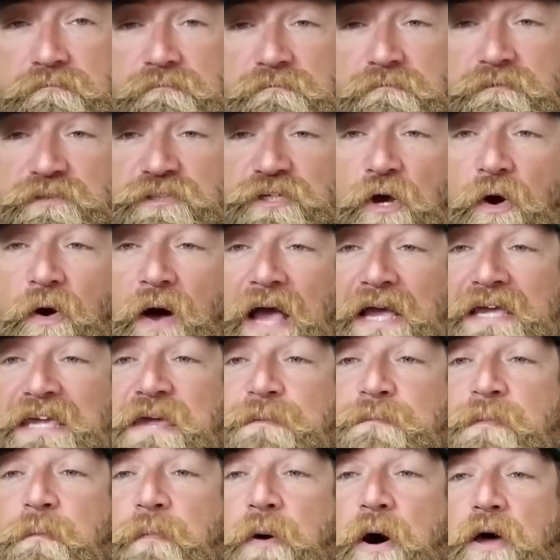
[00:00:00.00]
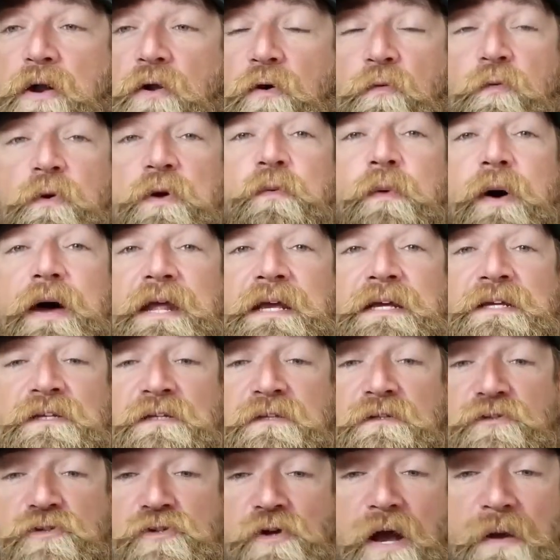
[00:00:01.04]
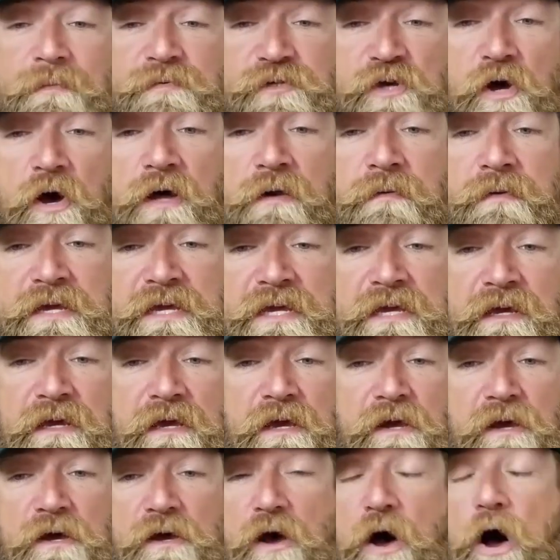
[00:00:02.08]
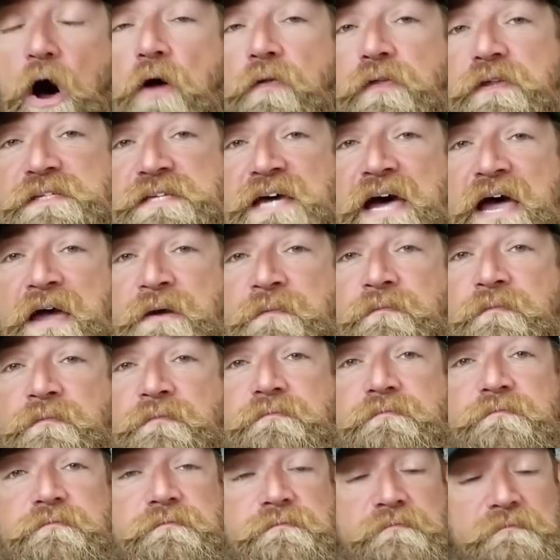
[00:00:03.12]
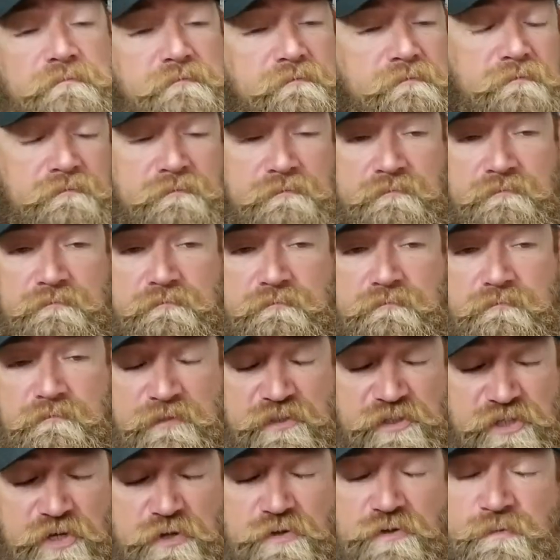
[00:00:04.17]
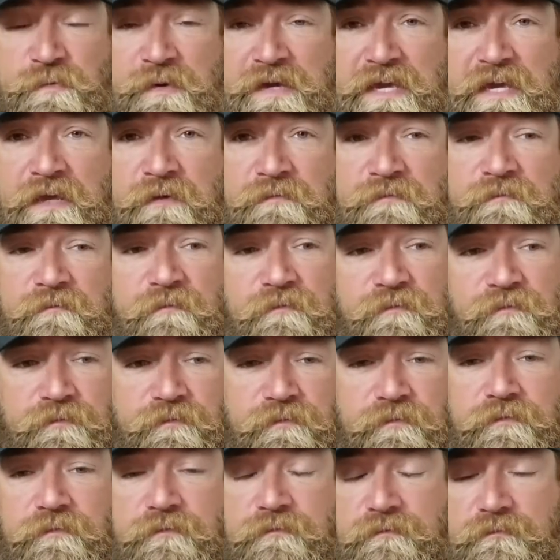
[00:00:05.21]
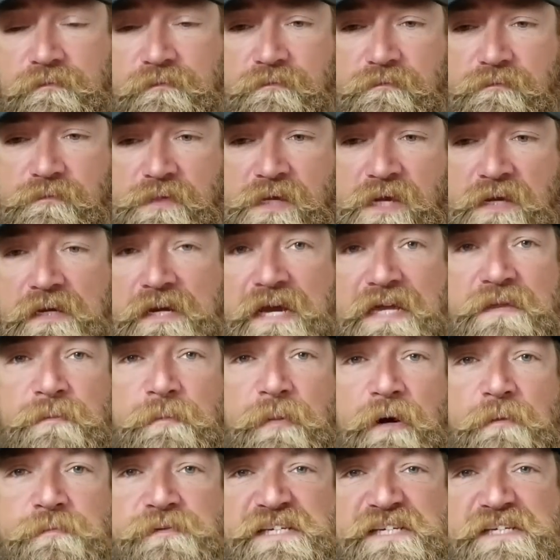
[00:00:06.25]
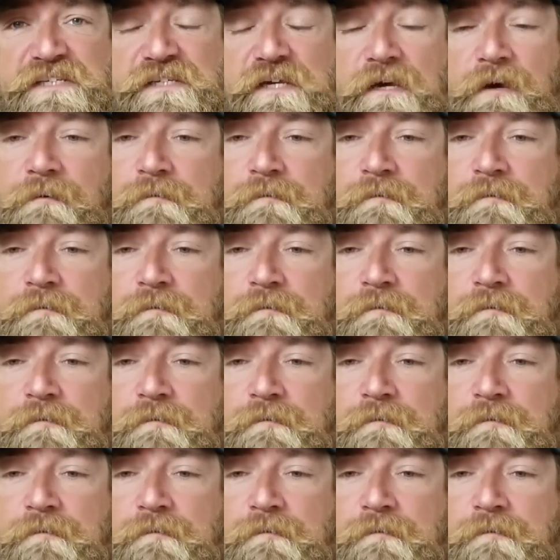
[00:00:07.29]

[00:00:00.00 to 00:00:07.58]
So I keep a bottle of re-wetting drops on me all the time. excuse me, got the burpsies,